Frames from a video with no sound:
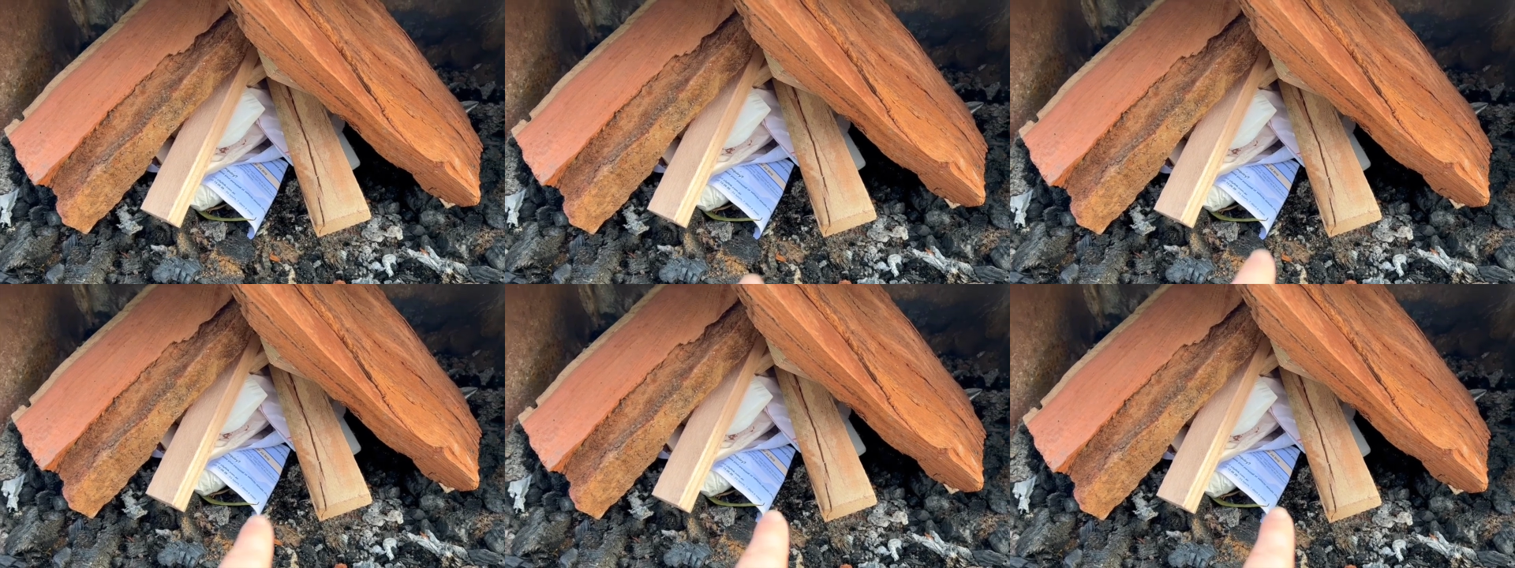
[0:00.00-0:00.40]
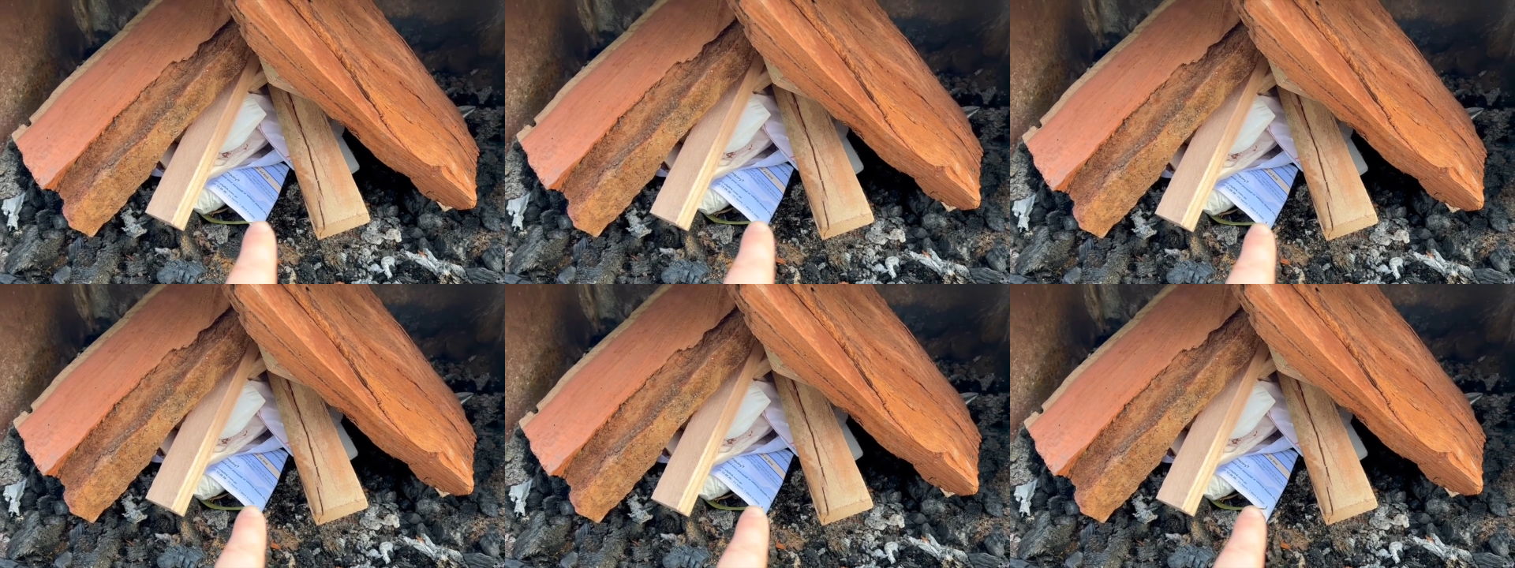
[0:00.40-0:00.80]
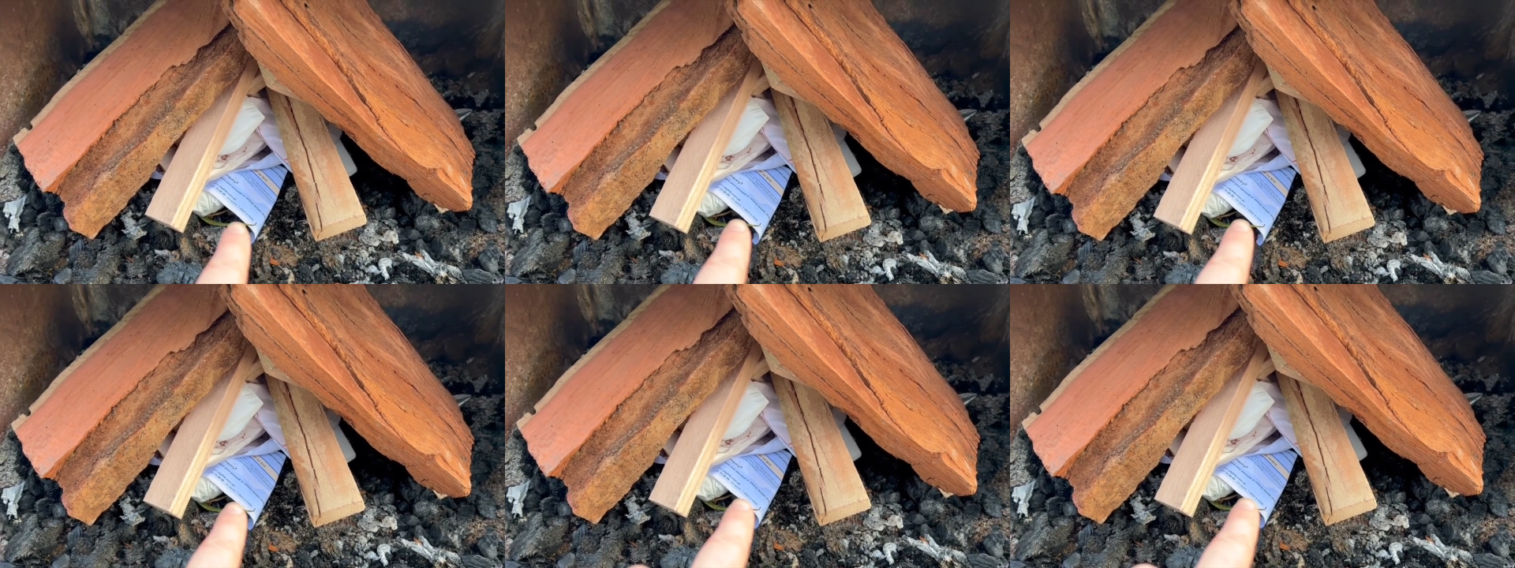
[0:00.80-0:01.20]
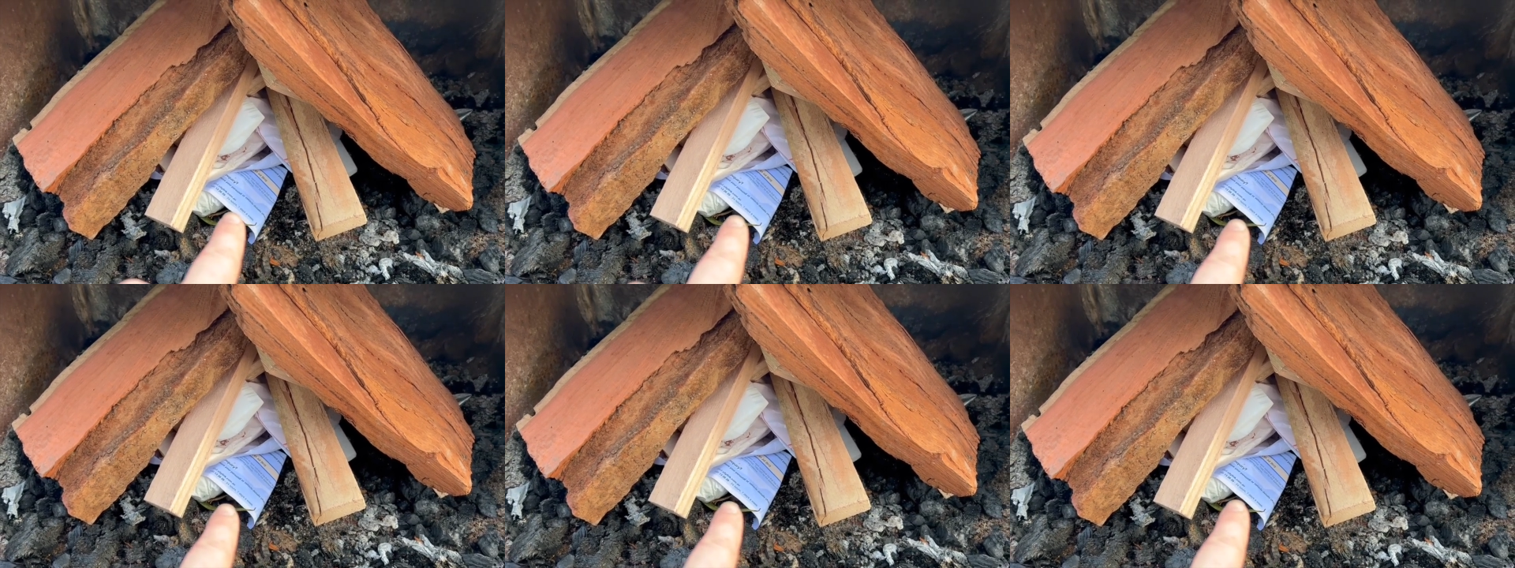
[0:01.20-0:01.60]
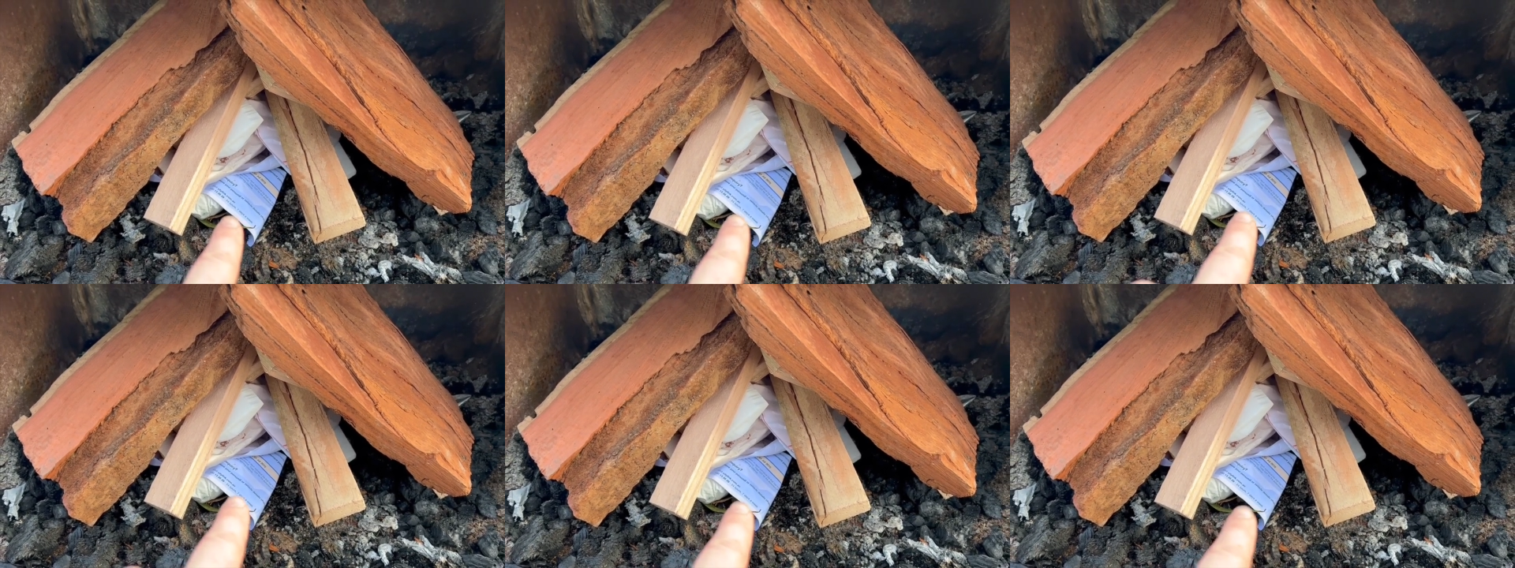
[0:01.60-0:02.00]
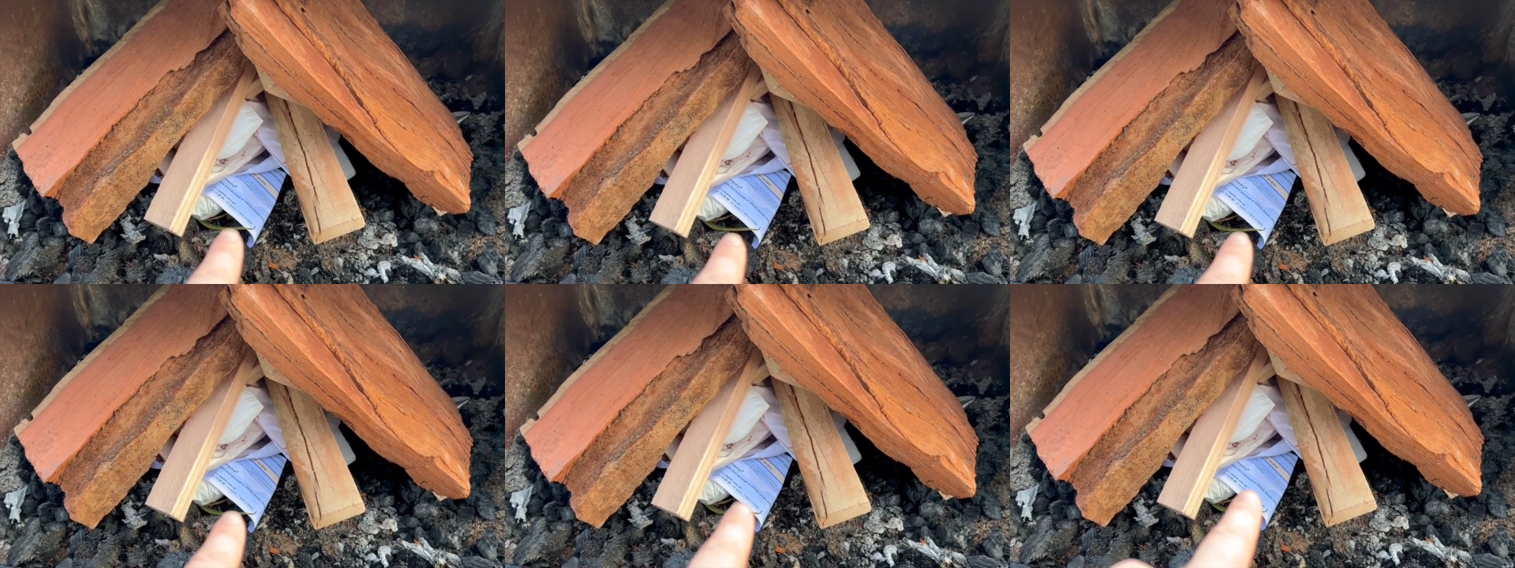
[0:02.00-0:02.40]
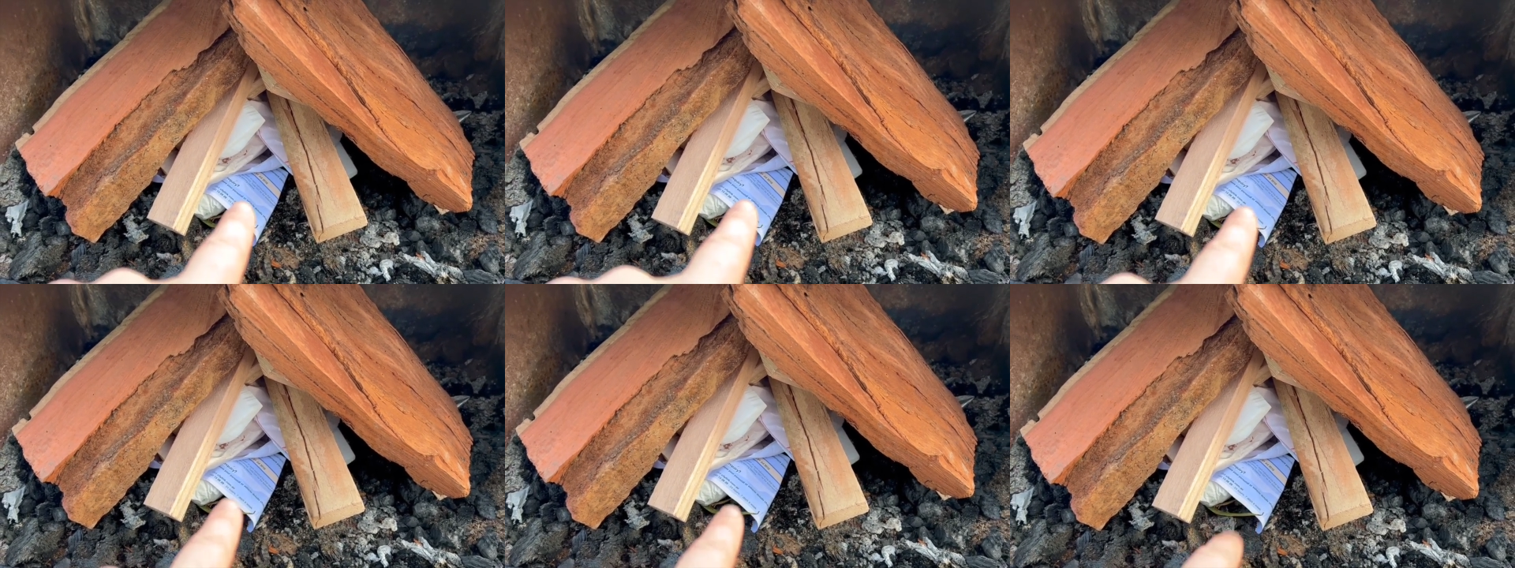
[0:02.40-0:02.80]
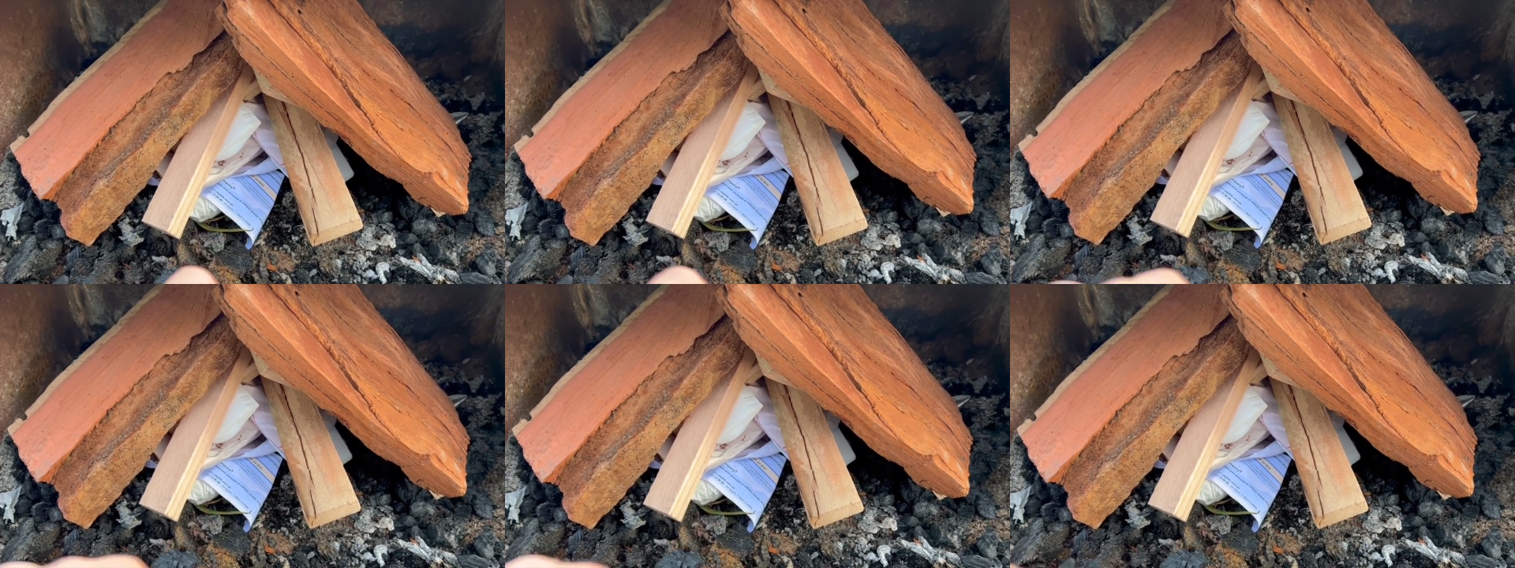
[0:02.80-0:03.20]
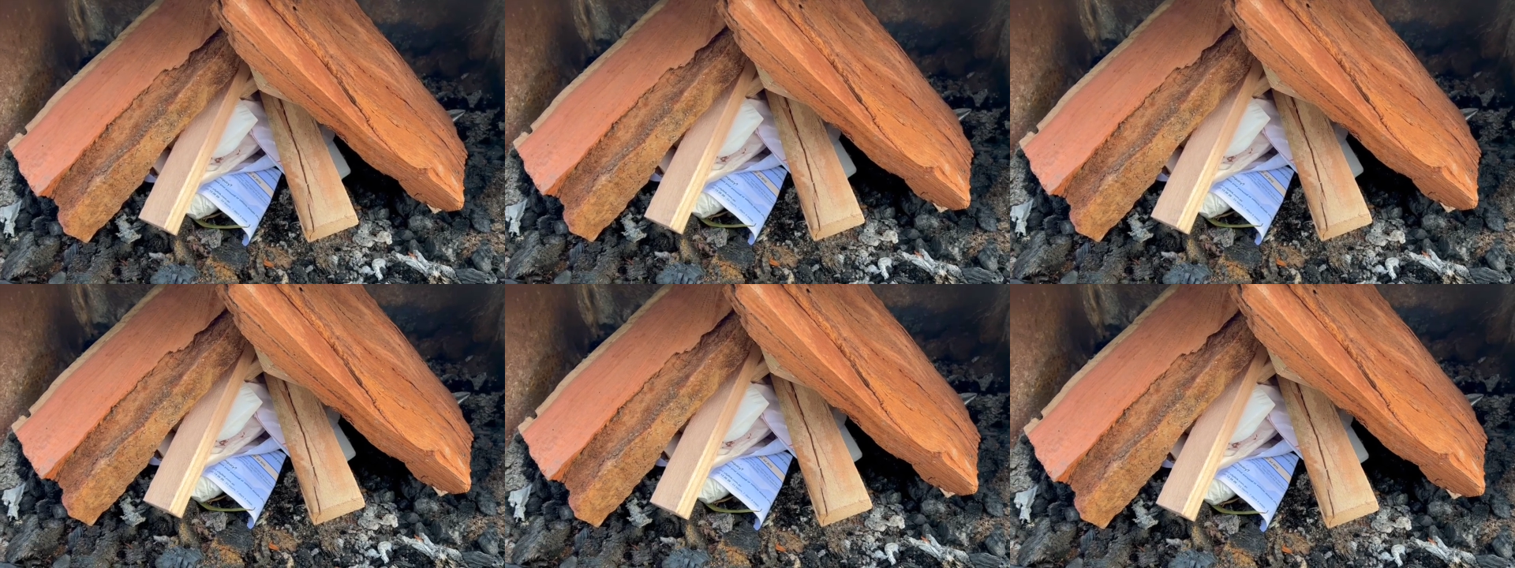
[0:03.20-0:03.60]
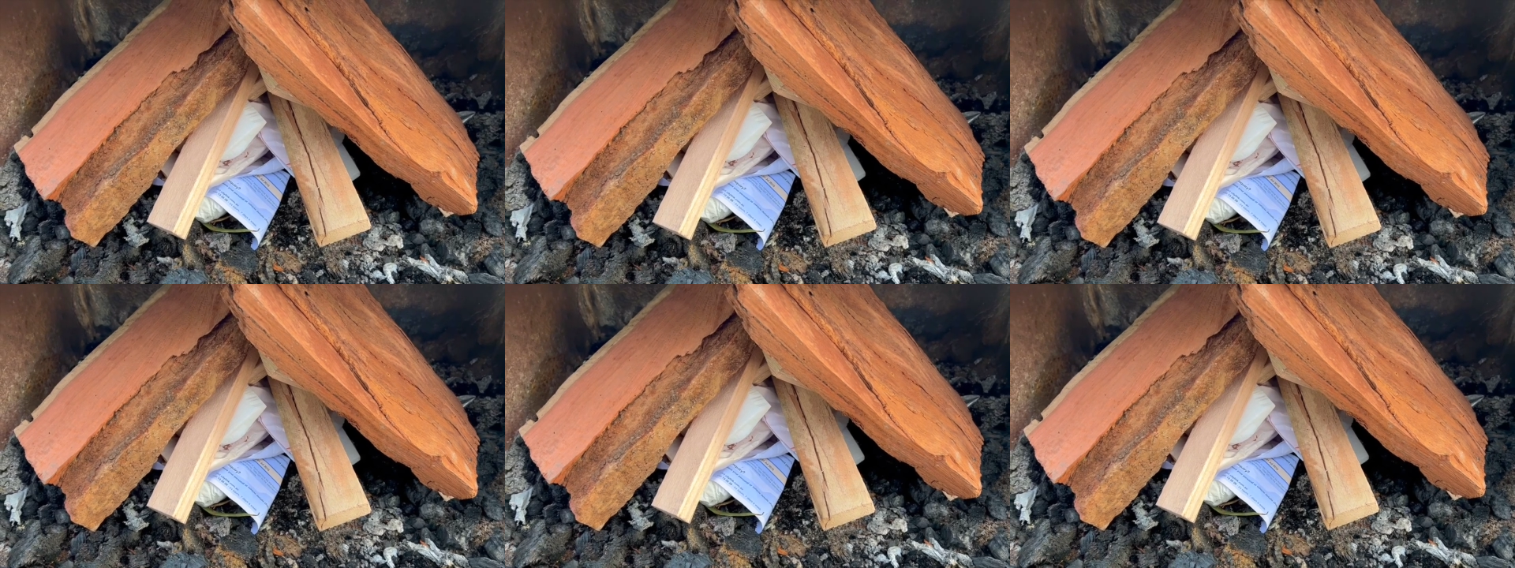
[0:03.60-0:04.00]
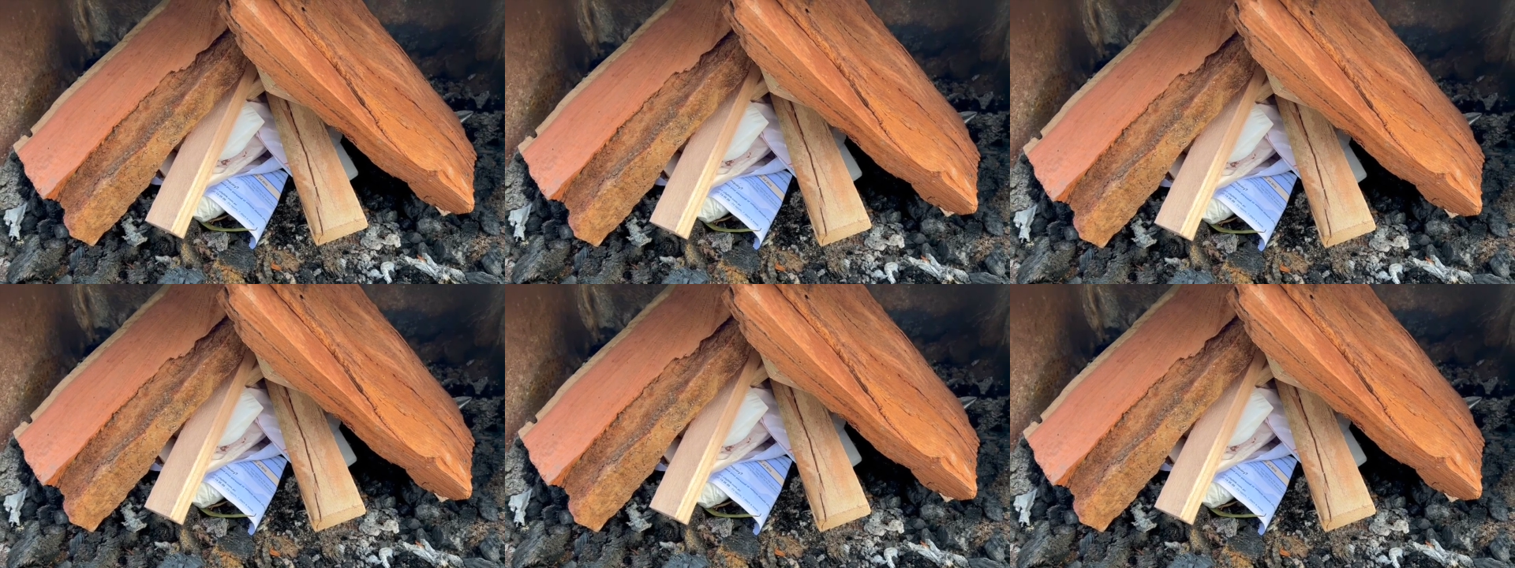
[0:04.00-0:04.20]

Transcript: No face is visible, so there are no lips to read.